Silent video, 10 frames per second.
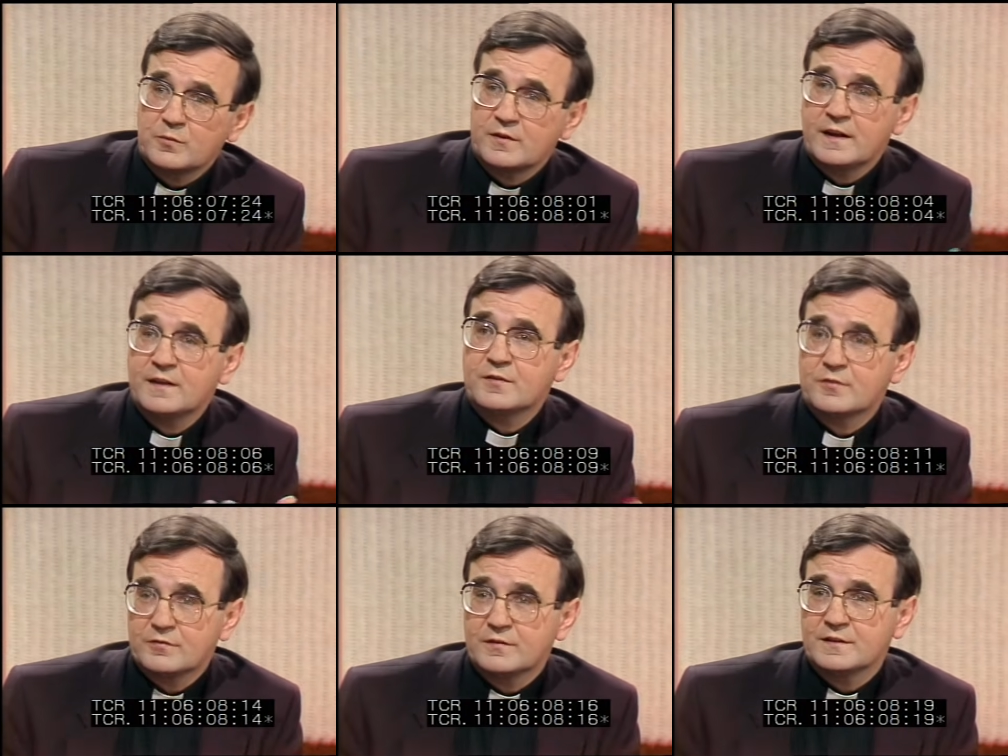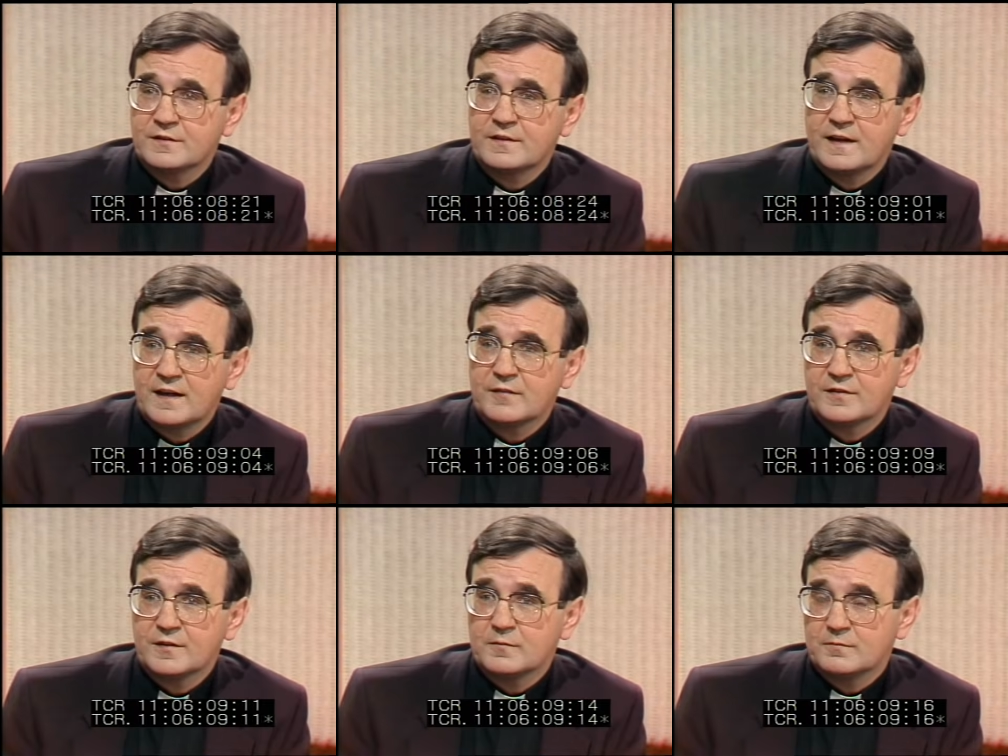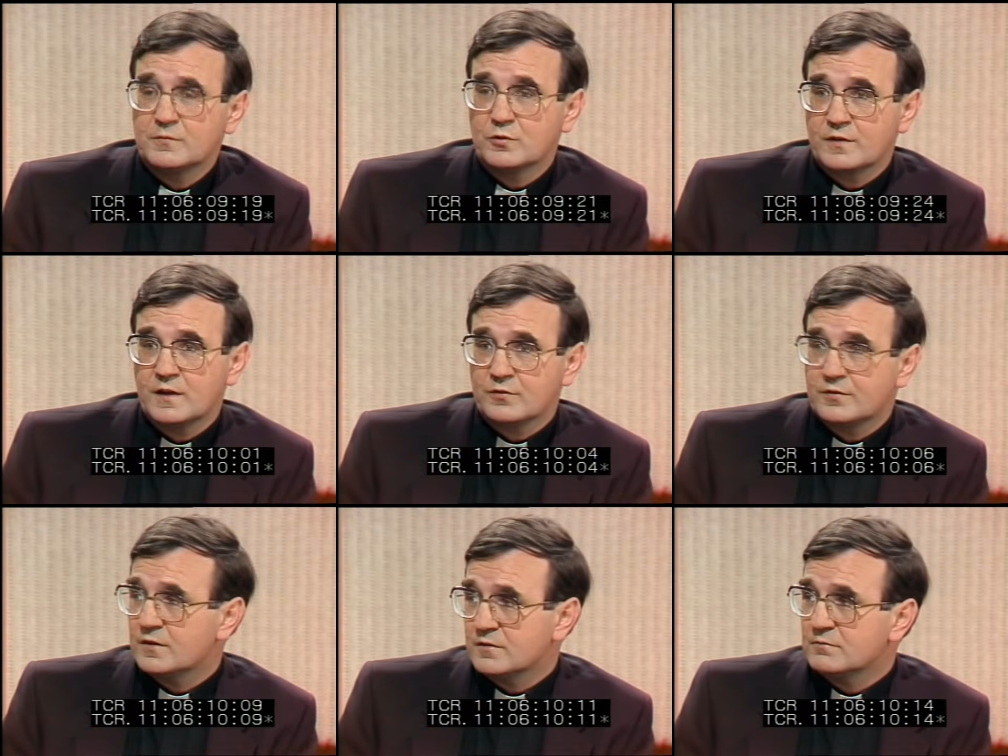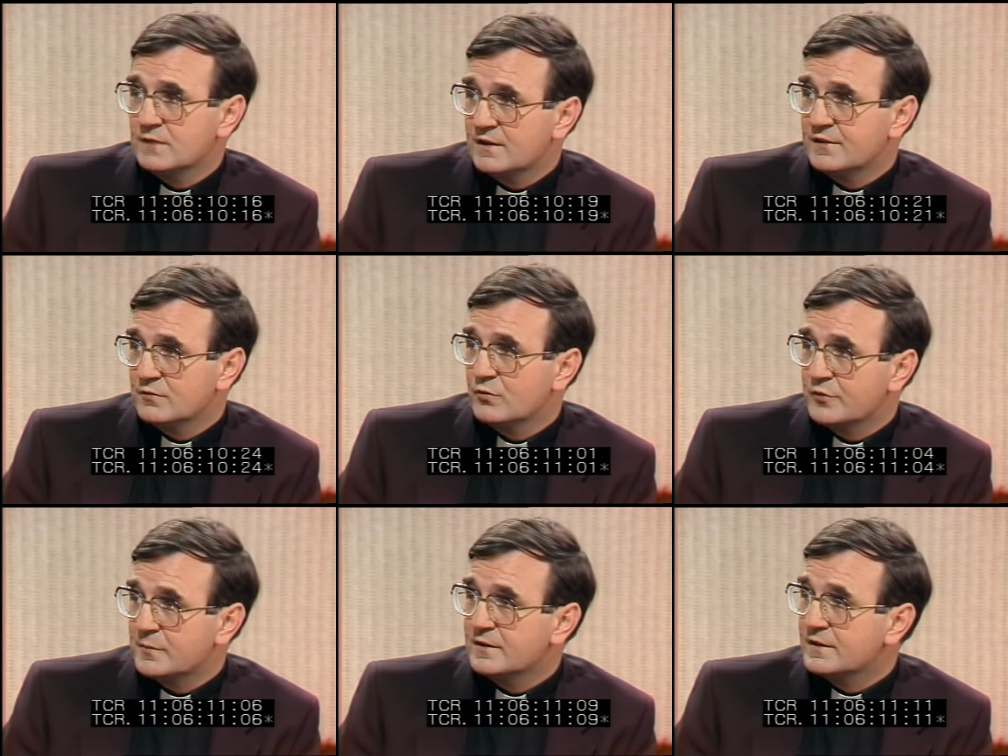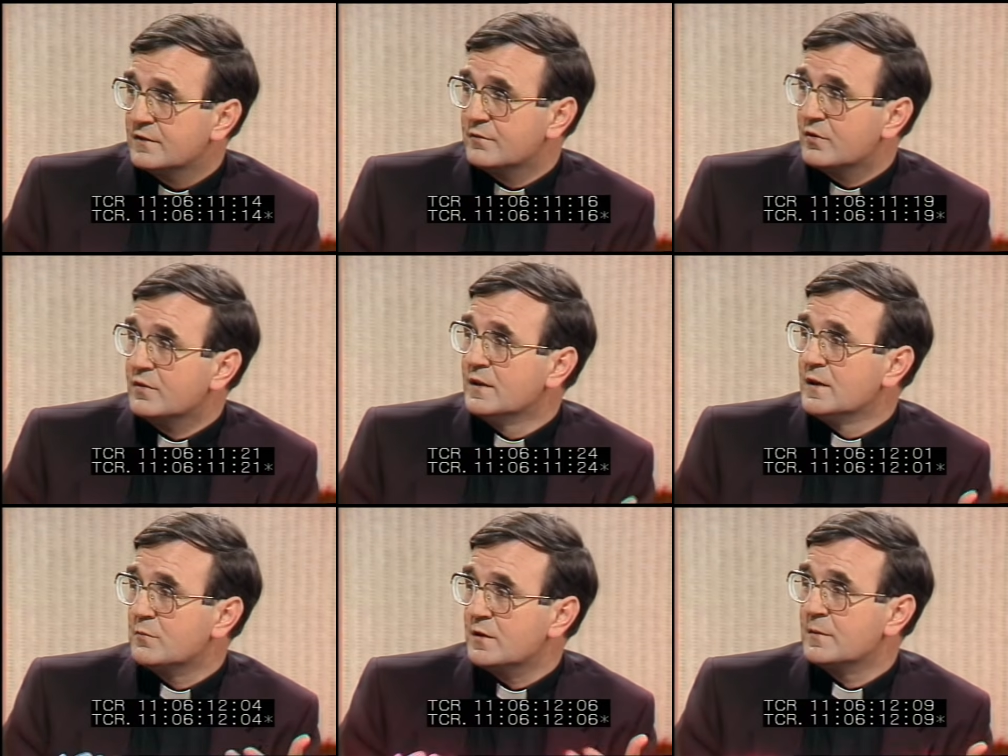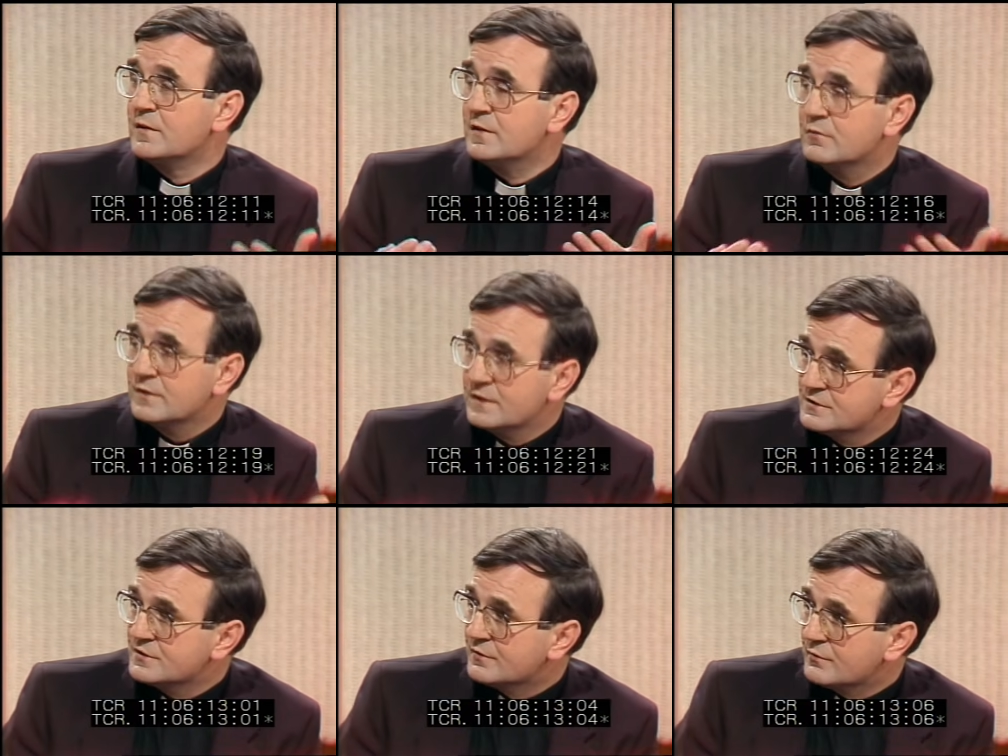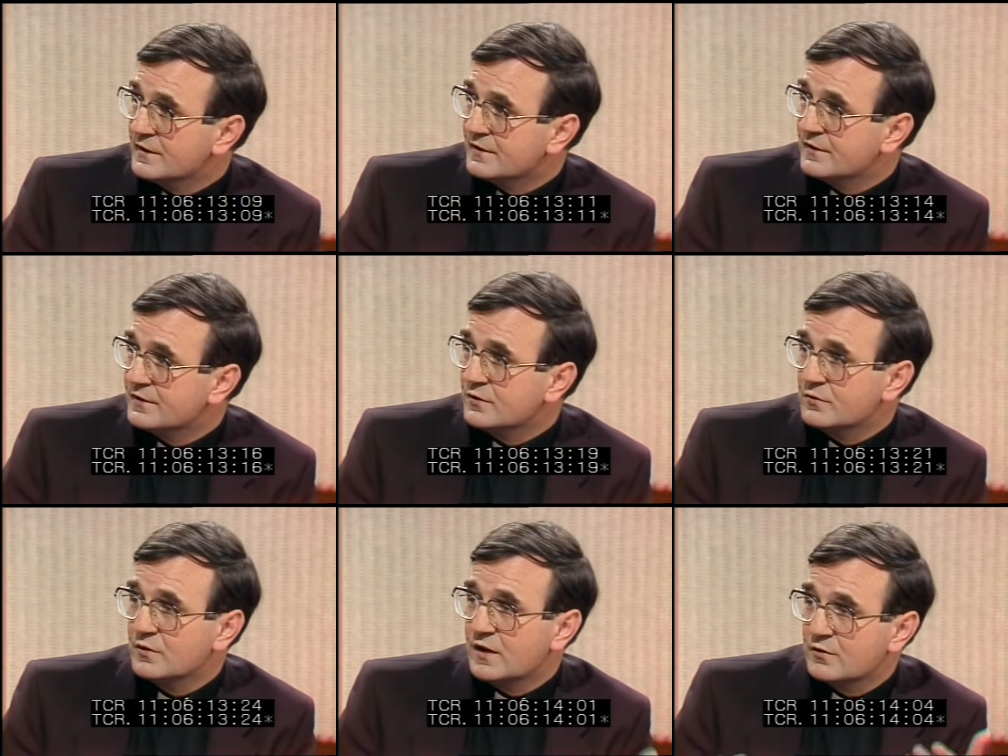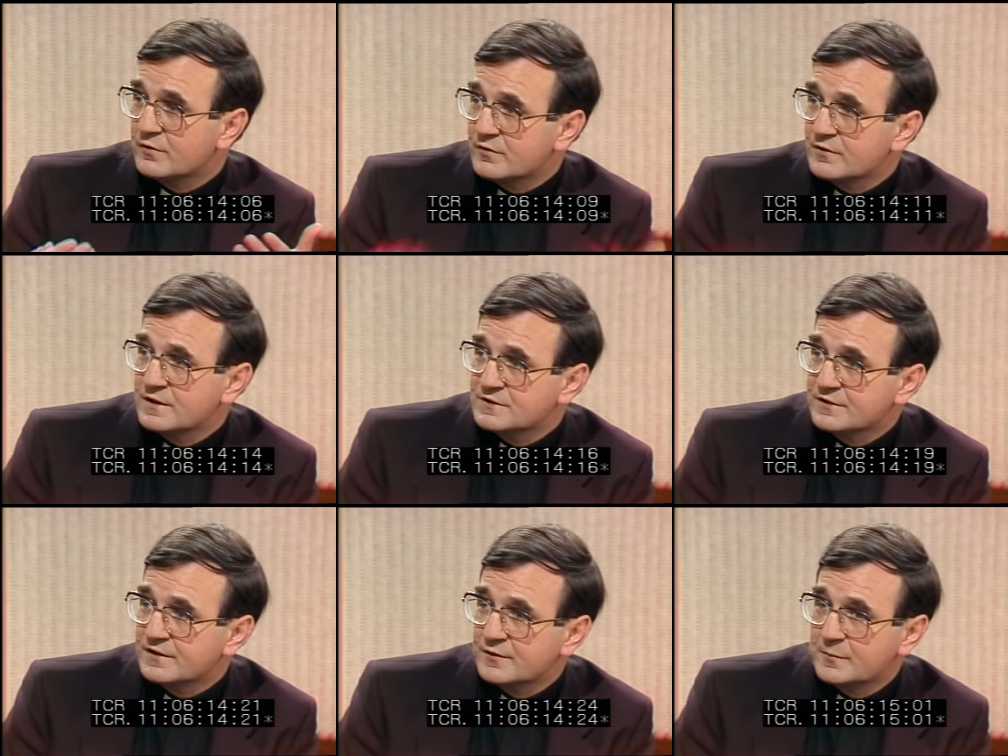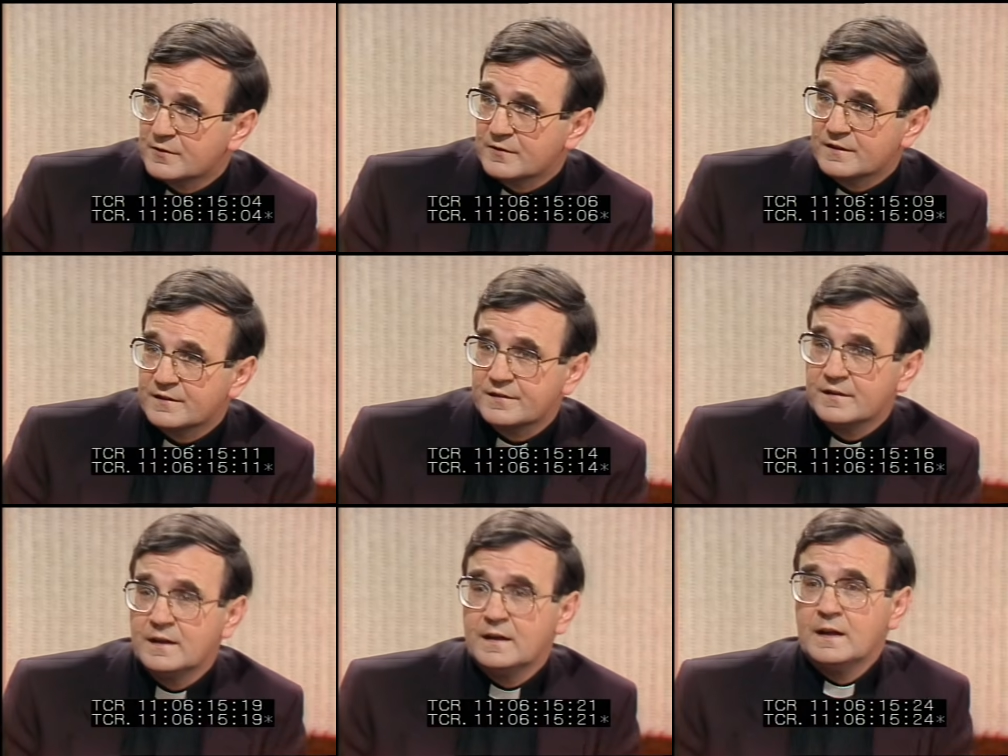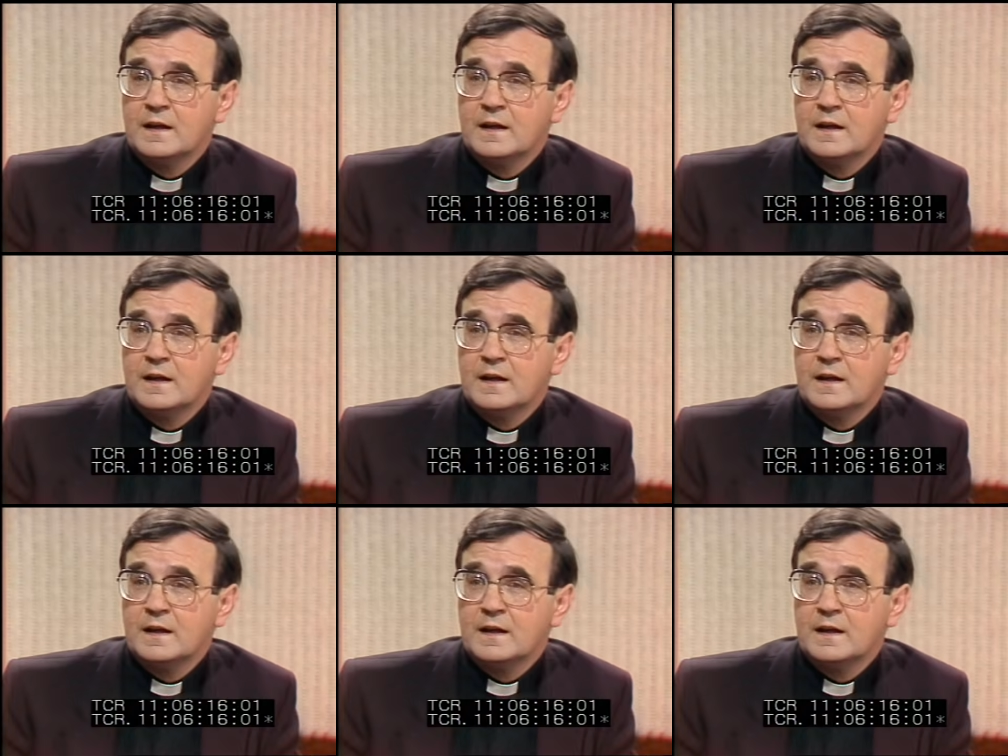One enters religious life, as no doubt Nancy and Rosemary did, for primarily religious reasons. You're out of religious experience.